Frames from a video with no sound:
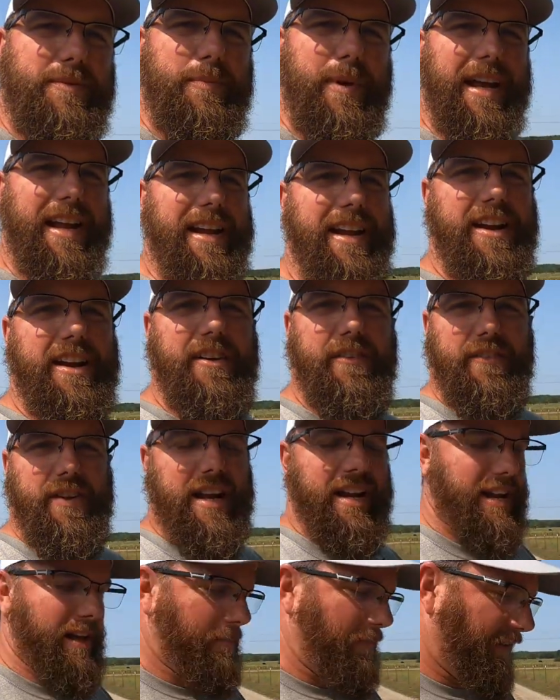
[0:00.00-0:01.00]
it's Ben here at
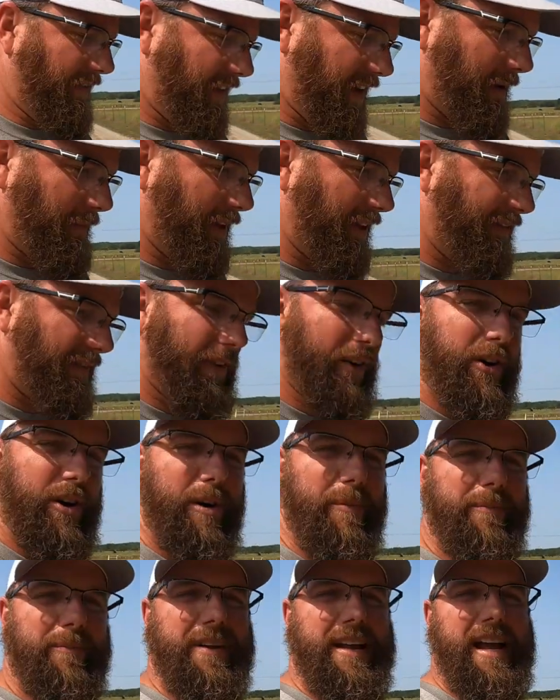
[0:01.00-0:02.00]
VW Family
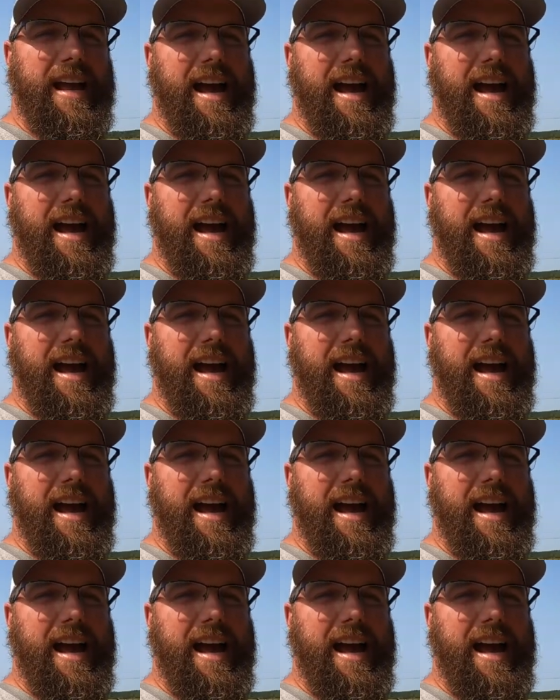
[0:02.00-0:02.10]
Farm.